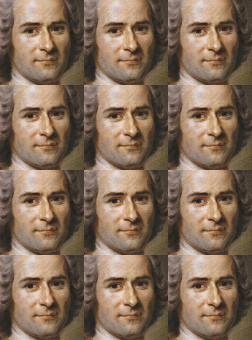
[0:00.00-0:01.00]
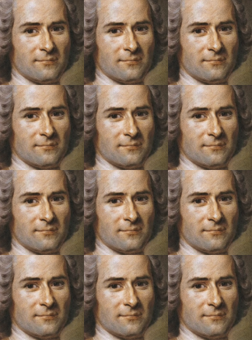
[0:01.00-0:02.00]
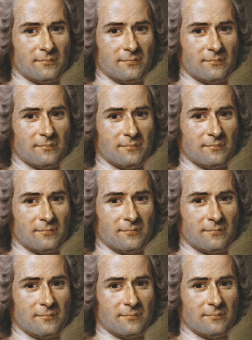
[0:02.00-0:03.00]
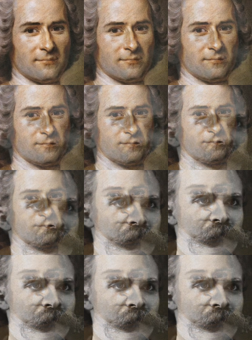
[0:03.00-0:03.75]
(no one is talking)